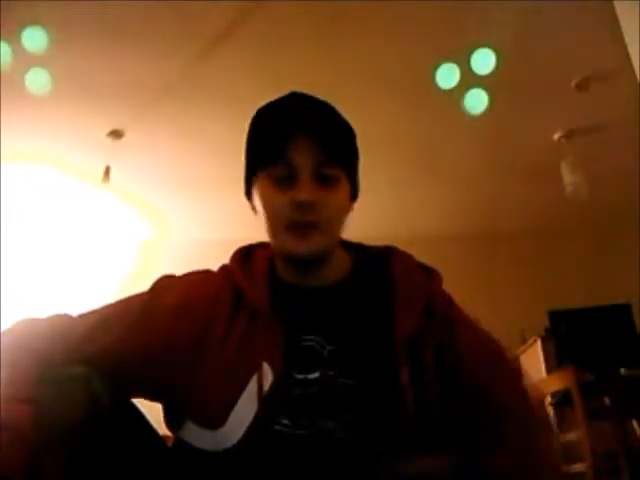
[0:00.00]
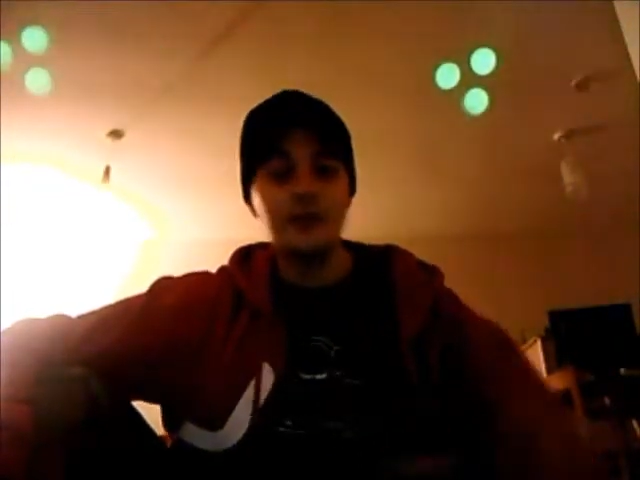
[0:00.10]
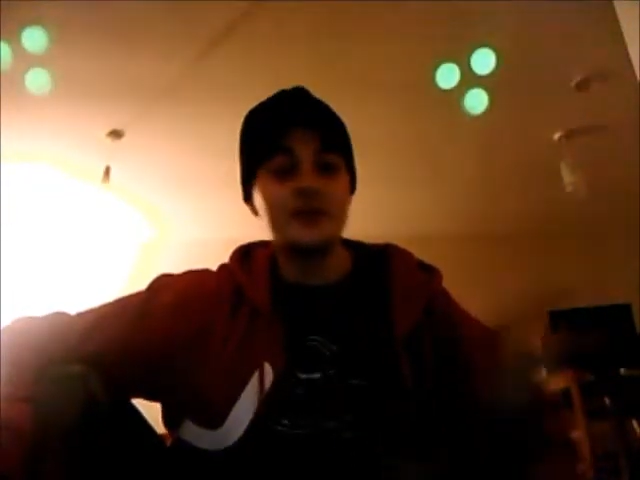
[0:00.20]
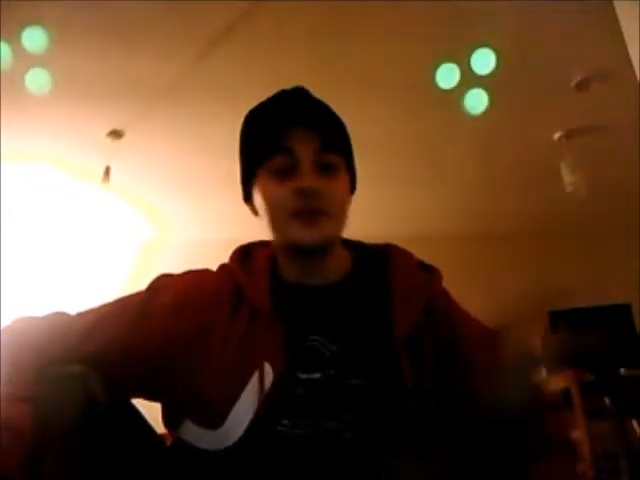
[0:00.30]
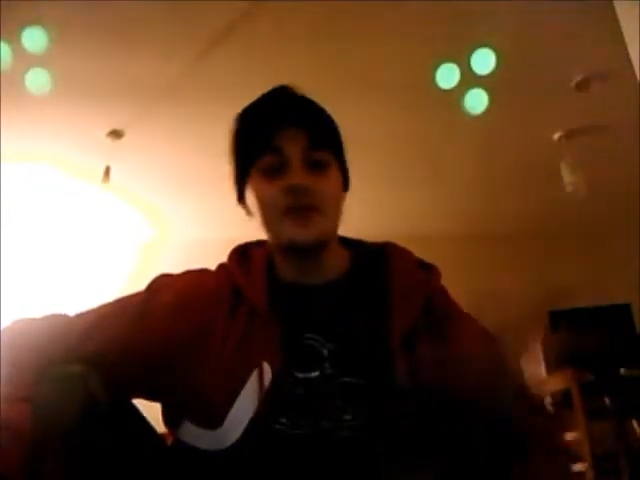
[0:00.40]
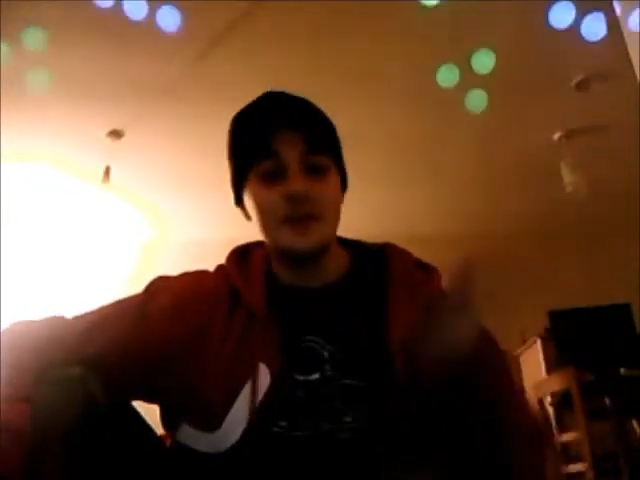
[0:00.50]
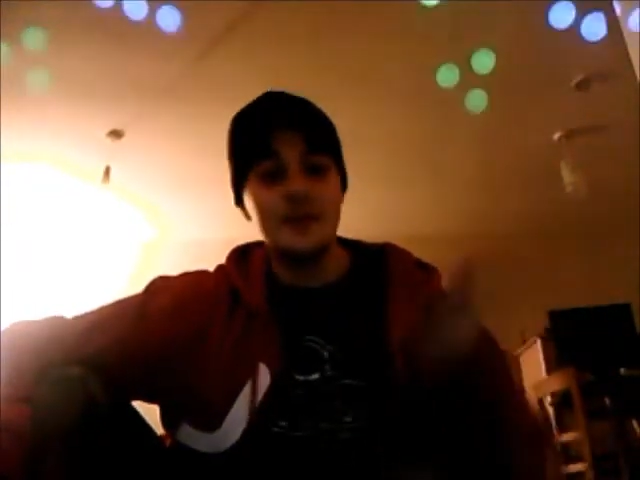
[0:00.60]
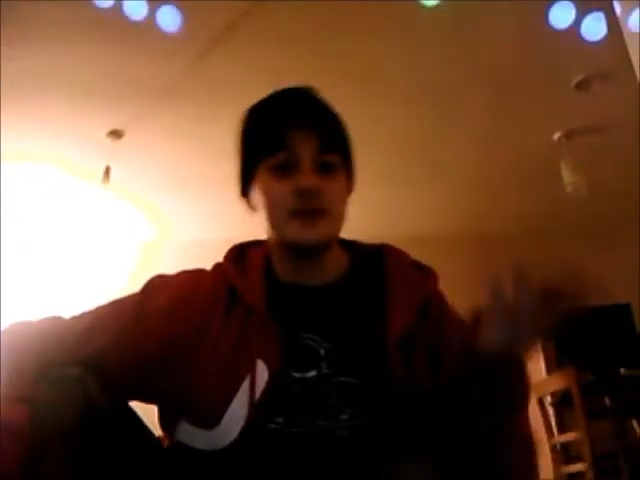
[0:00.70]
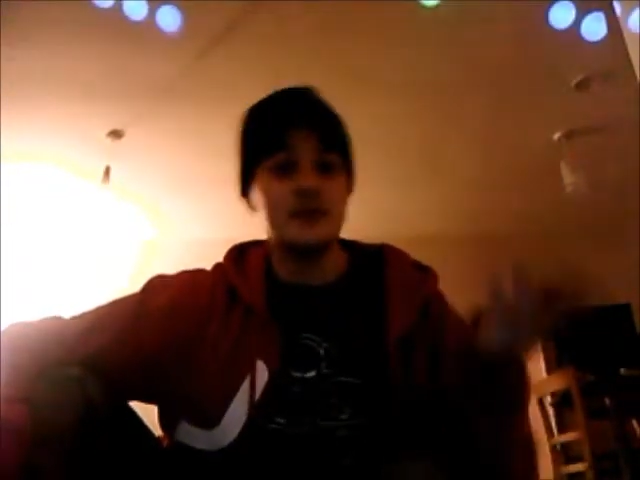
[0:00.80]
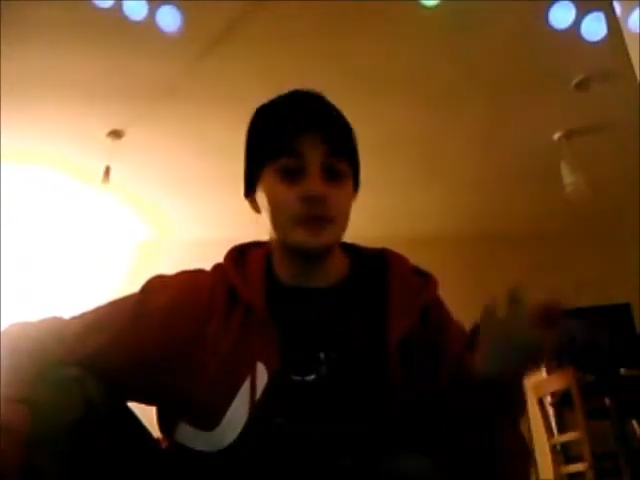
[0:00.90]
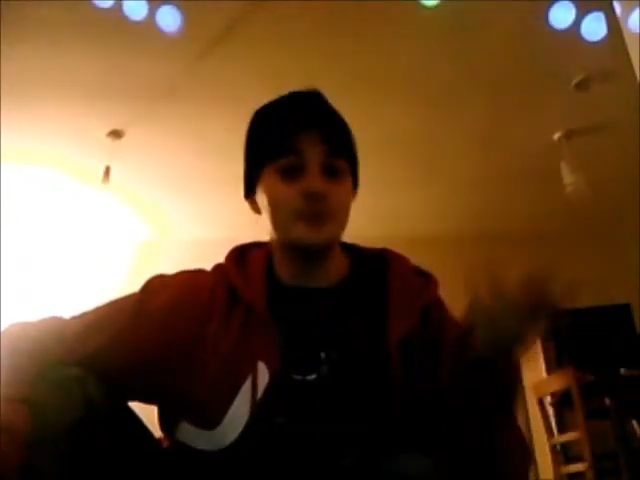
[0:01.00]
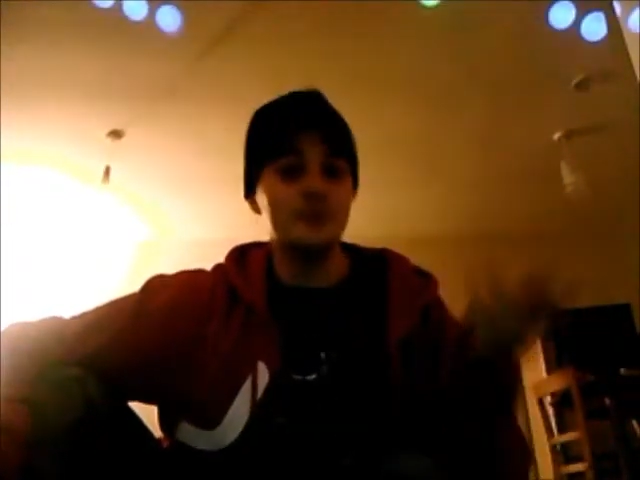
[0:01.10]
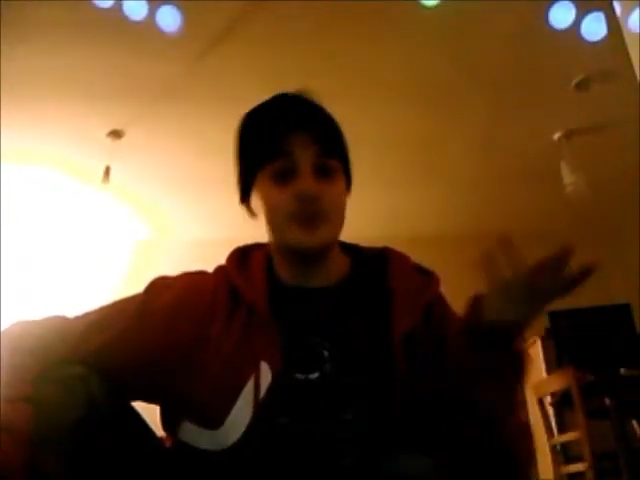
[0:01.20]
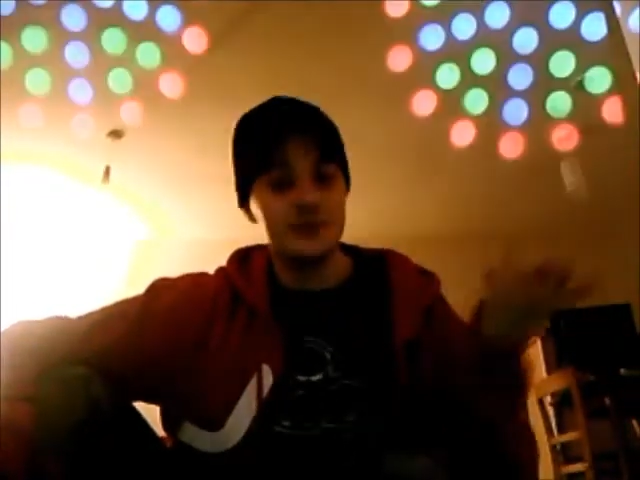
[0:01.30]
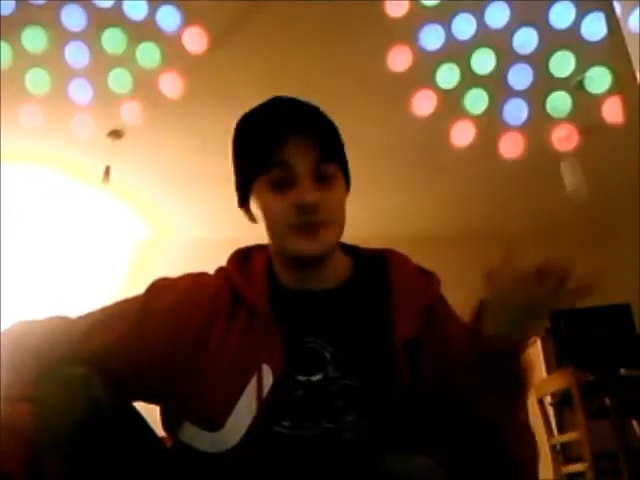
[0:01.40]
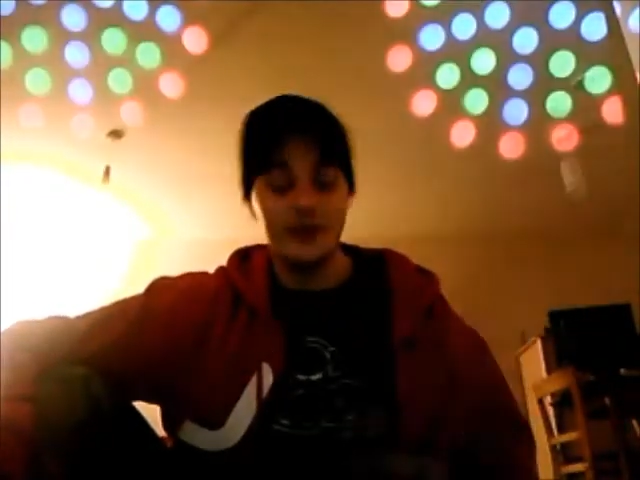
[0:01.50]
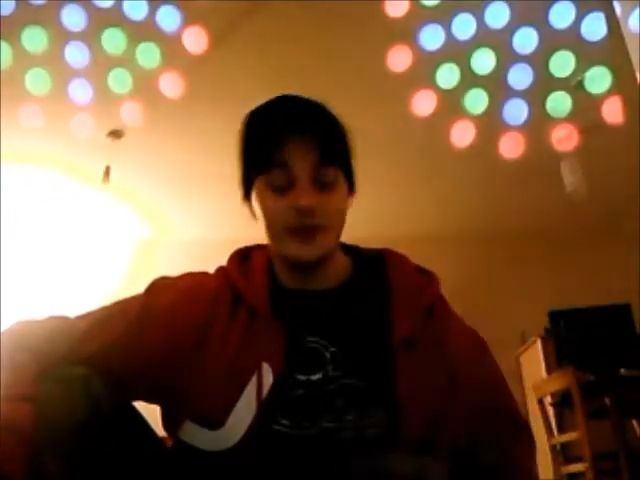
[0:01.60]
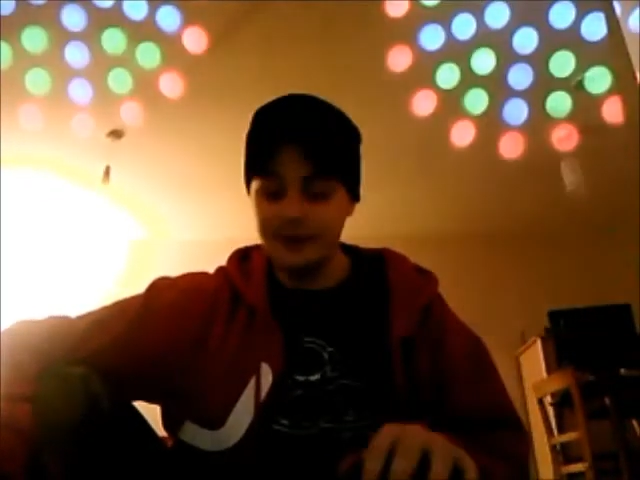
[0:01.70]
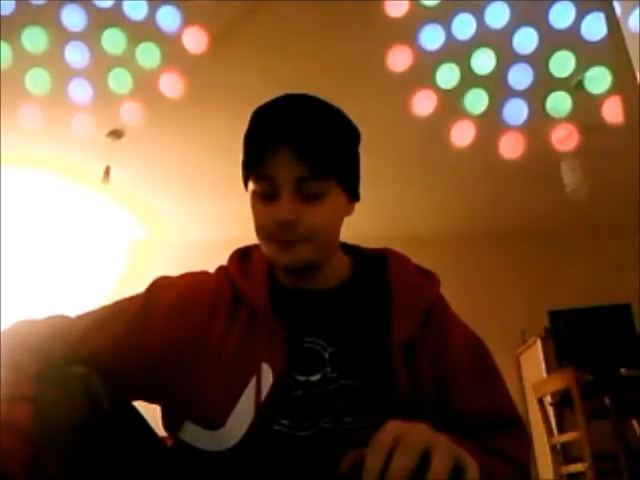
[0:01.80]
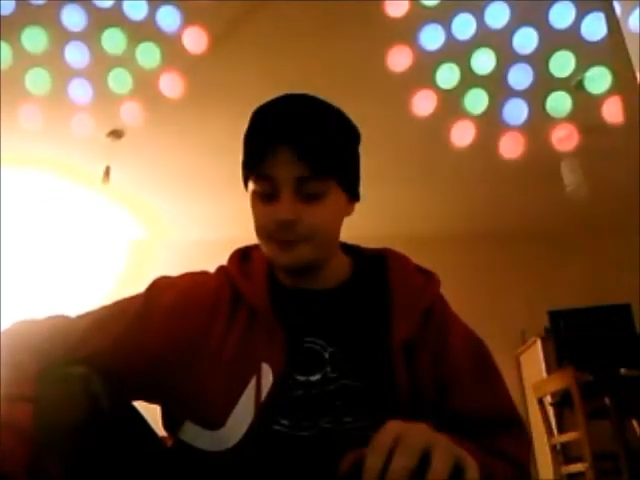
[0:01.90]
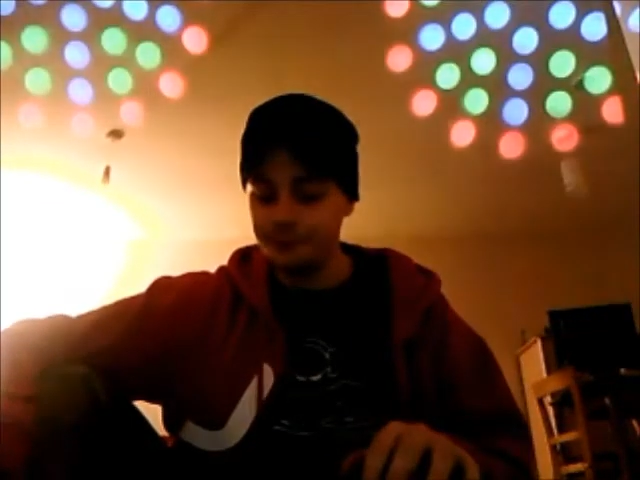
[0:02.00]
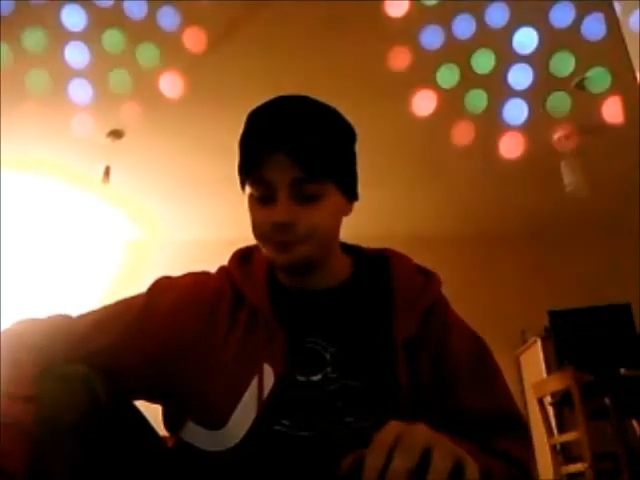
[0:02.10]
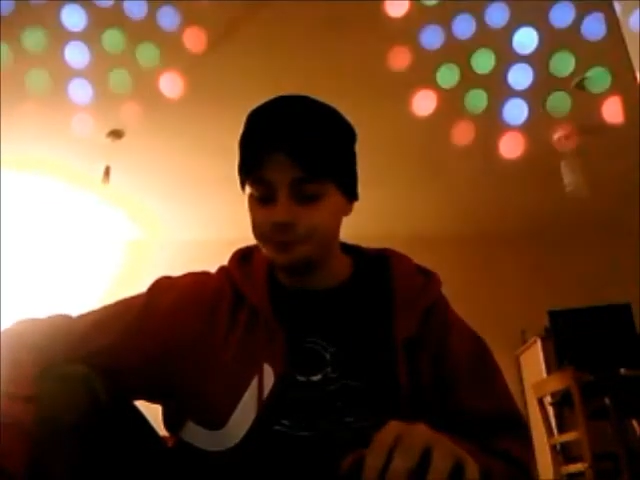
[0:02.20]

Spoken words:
or there is in this room for the scenario.